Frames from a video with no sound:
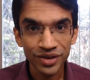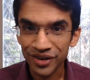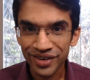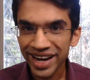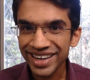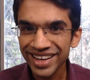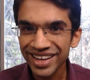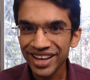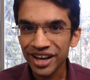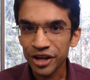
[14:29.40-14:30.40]
All right,
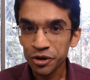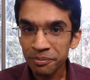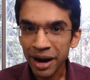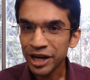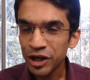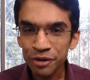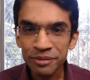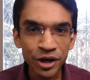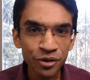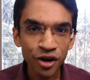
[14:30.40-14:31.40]
you might not
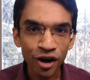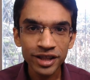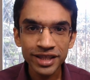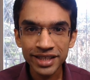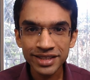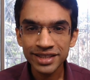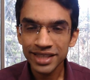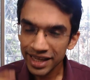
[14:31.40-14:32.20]
be doing all this.